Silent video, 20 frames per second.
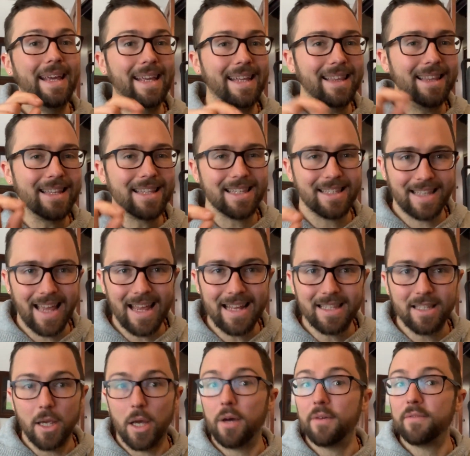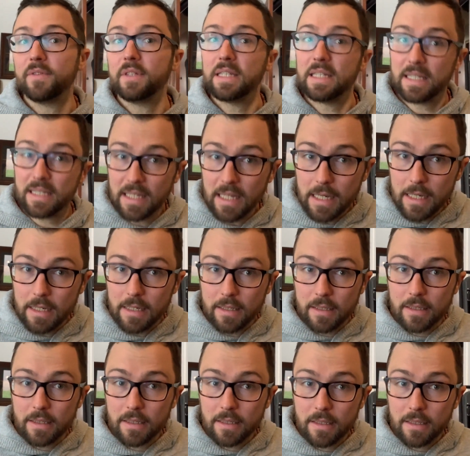in the states of
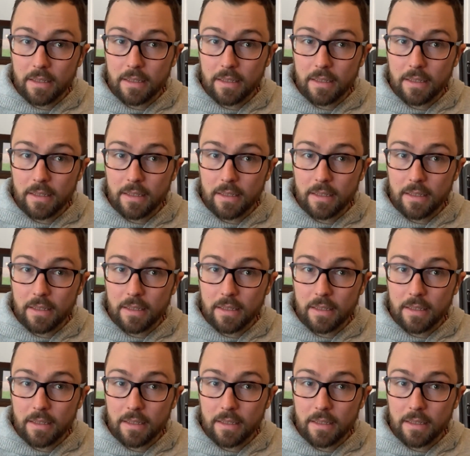disease.